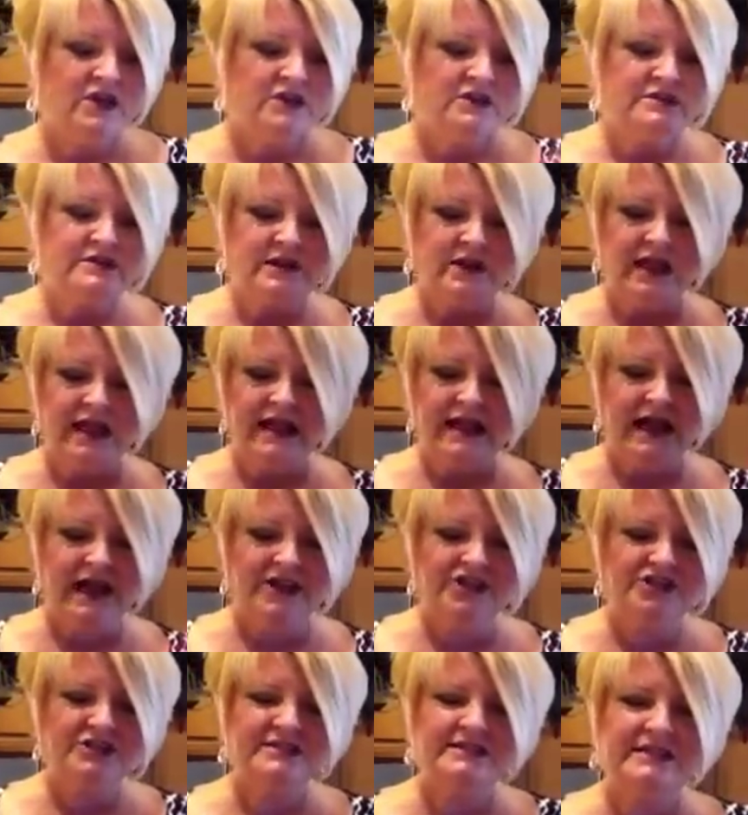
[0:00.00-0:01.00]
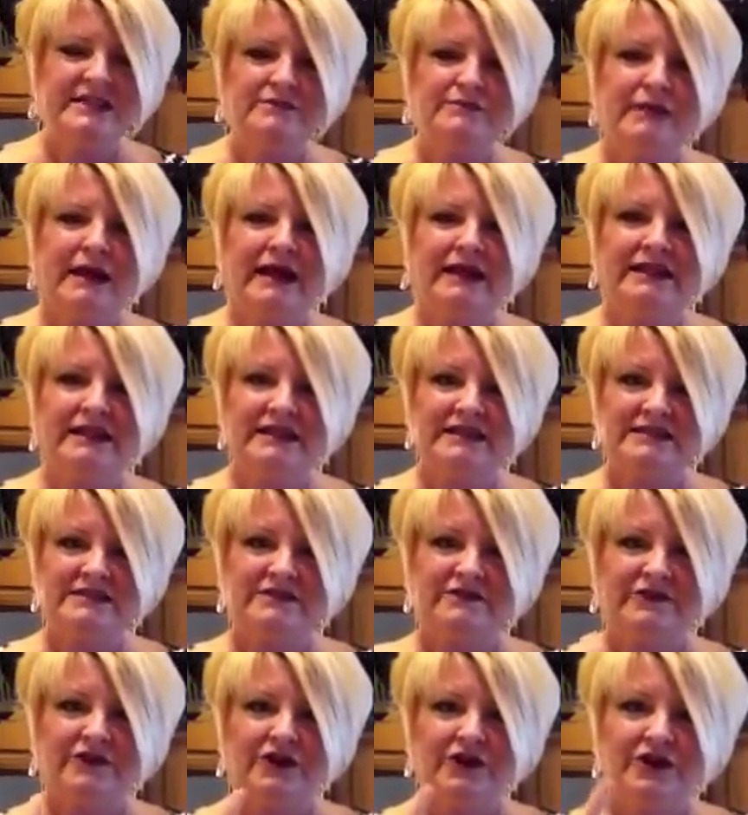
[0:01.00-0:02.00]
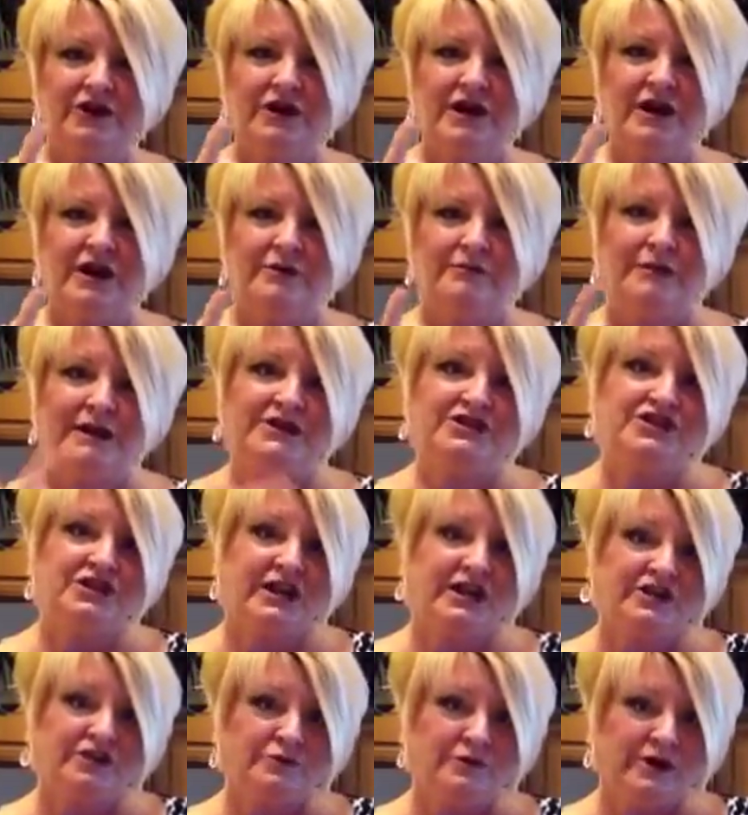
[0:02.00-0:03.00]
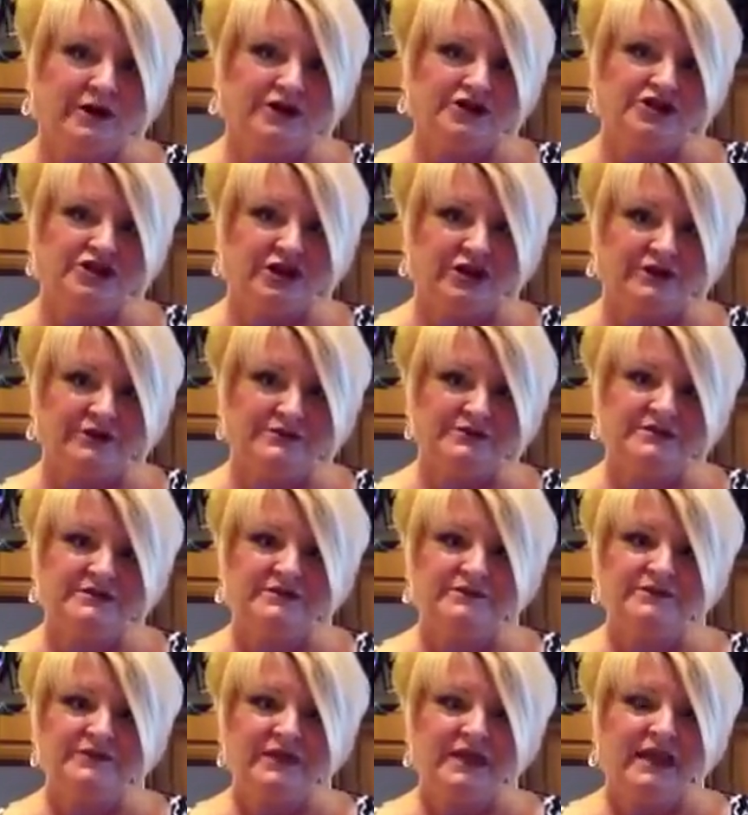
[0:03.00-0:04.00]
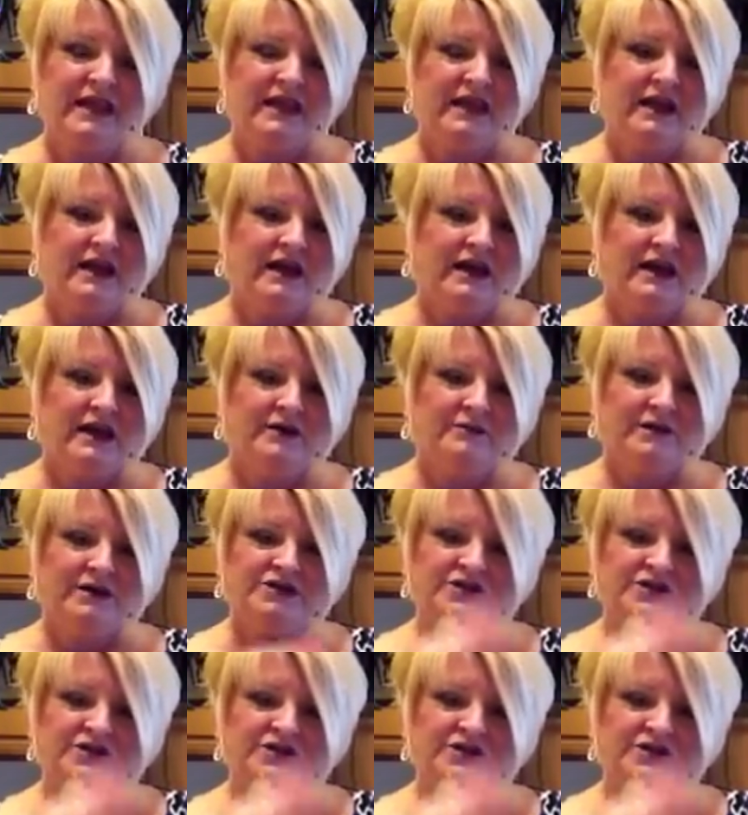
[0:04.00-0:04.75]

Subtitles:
So like I just did my list for my January shows. I